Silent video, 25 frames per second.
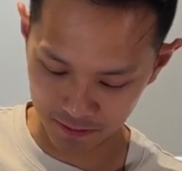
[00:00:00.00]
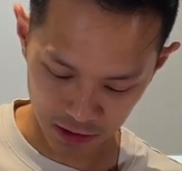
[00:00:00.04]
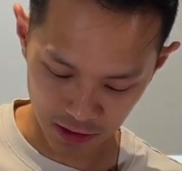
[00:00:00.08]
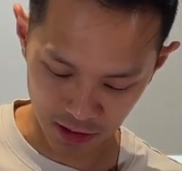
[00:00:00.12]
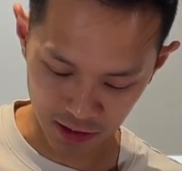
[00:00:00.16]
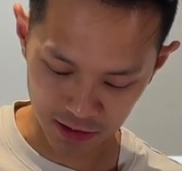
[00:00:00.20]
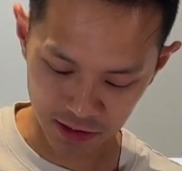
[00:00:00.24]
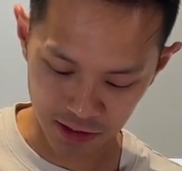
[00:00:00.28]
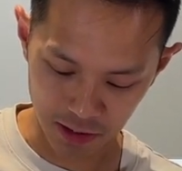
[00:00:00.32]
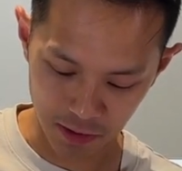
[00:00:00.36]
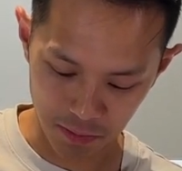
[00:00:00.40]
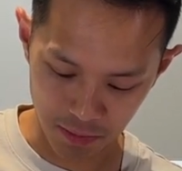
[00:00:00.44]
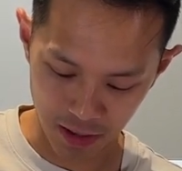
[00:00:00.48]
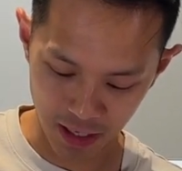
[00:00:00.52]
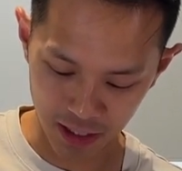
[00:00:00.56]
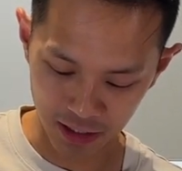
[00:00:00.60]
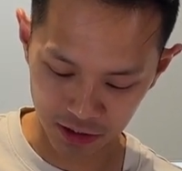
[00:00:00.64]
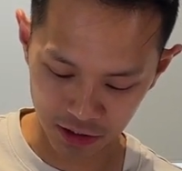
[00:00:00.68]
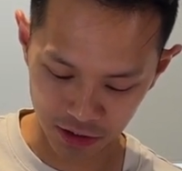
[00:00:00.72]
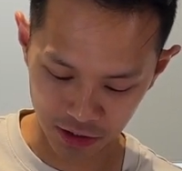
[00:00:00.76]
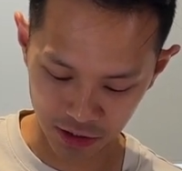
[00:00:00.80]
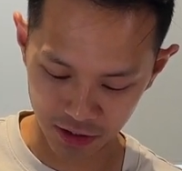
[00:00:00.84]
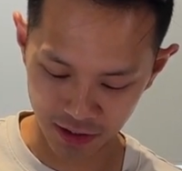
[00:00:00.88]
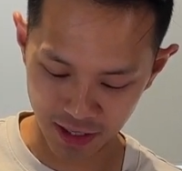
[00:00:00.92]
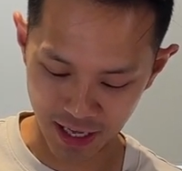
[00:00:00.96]
just to make
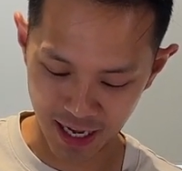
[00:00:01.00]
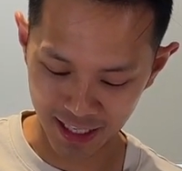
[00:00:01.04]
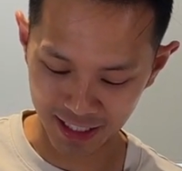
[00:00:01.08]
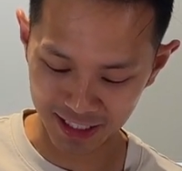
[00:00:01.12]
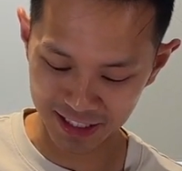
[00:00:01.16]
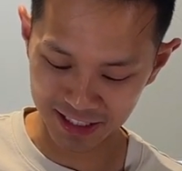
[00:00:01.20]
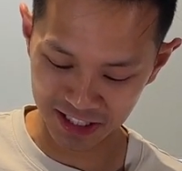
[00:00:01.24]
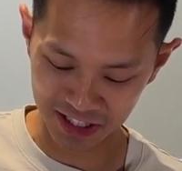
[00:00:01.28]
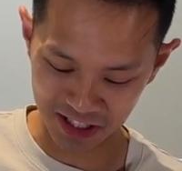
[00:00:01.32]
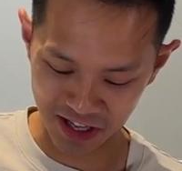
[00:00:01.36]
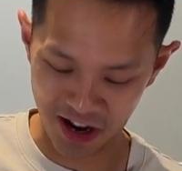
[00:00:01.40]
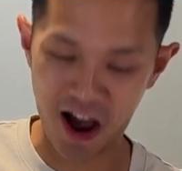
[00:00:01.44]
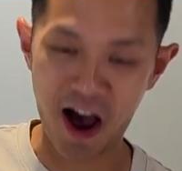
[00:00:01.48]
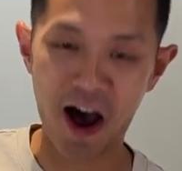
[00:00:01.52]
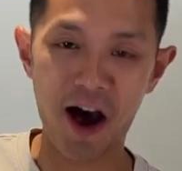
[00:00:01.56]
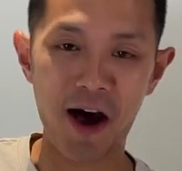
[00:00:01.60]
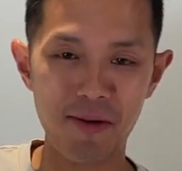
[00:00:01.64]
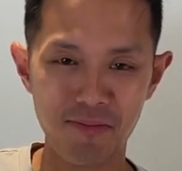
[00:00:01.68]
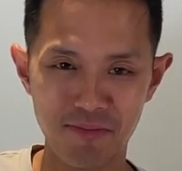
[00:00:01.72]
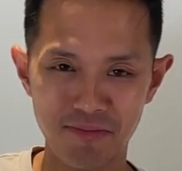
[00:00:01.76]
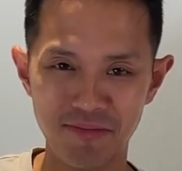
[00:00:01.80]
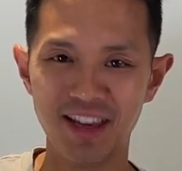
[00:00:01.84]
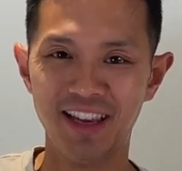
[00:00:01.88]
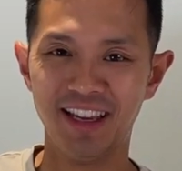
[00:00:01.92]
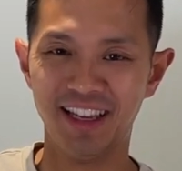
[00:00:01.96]
sure that it's not
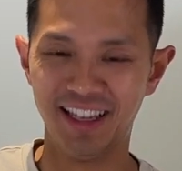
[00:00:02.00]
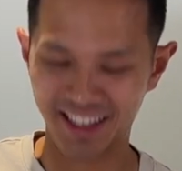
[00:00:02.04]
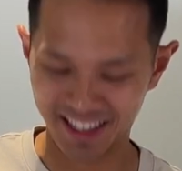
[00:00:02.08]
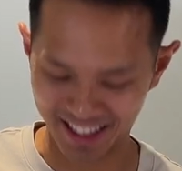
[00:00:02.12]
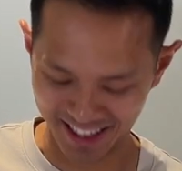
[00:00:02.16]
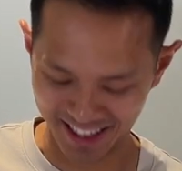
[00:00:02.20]
me.